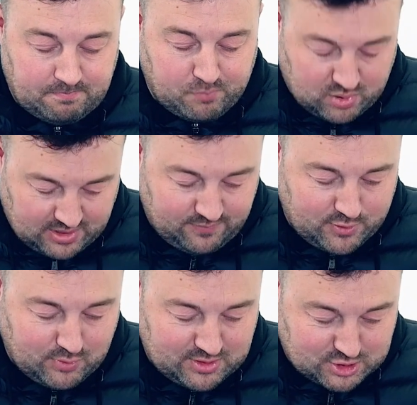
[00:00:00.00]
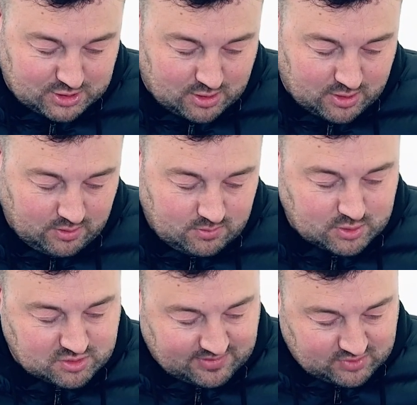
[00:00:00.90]
preview in July,
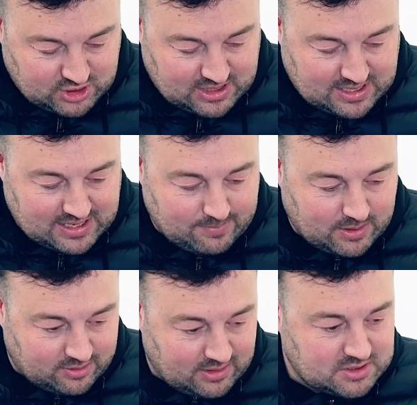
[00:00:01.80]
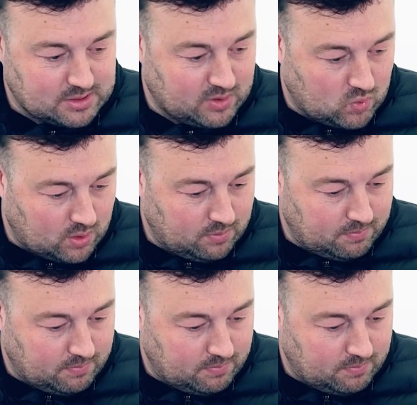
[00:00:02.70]
doesn't have a GA yet, but I think it's going to be quite